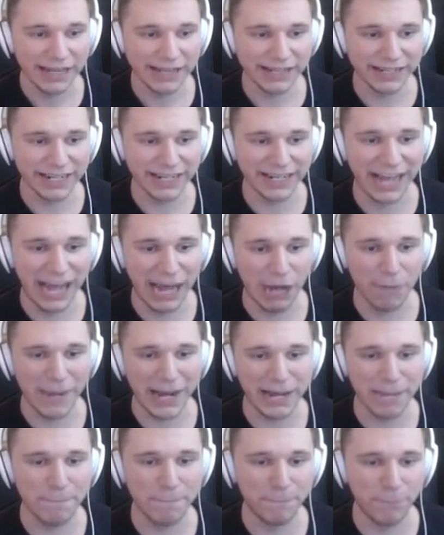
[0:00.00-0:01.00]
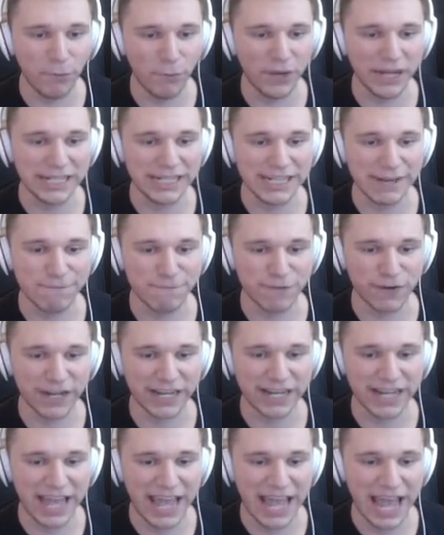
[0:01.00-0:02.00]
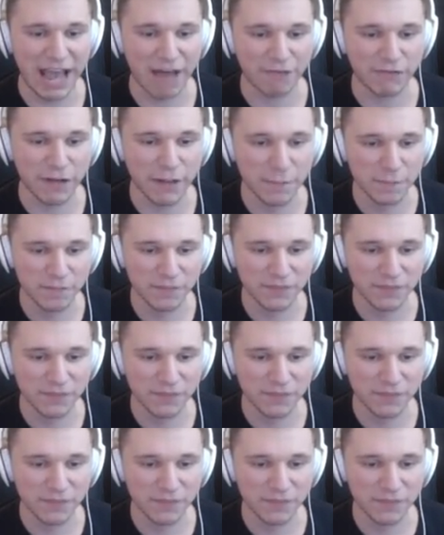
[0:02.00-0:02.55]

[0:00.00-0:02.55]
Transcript: Look at how many points I freaking have.